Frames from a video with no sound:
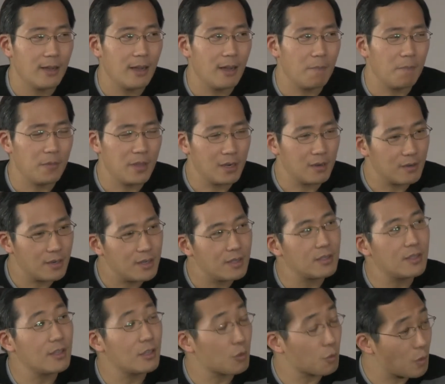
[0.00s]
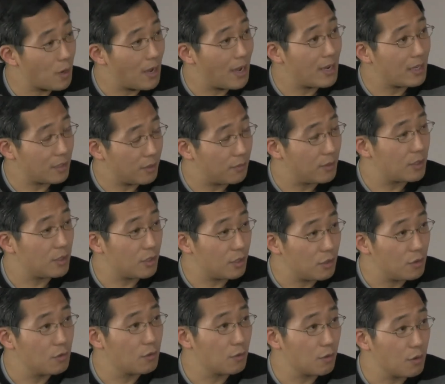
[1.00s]
Uh, there is this rise of this
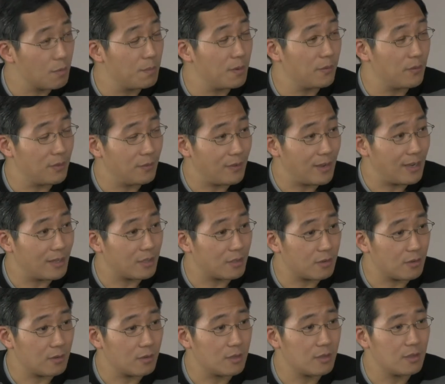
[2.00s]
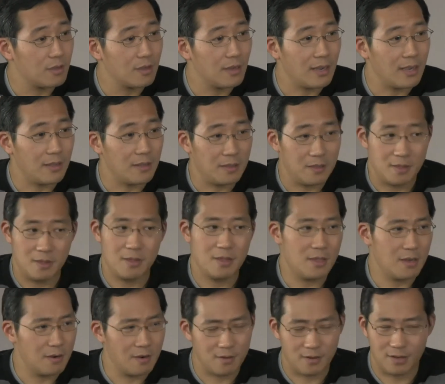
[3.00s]
new group of investors, and
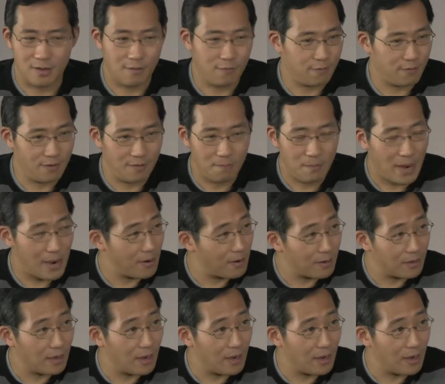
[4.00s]
there are different paradigms.